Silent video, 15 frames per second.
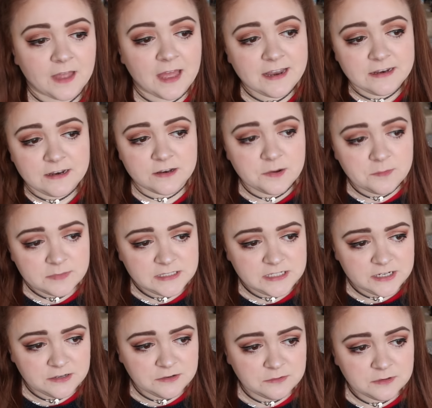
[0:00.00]
And number
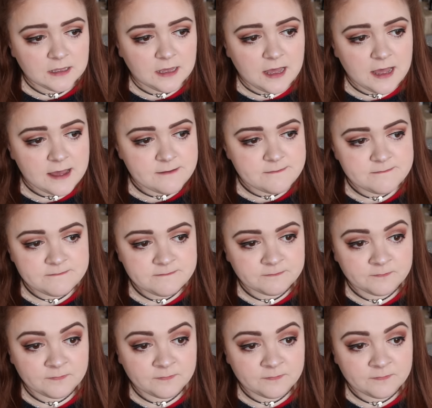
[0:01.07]
two, um,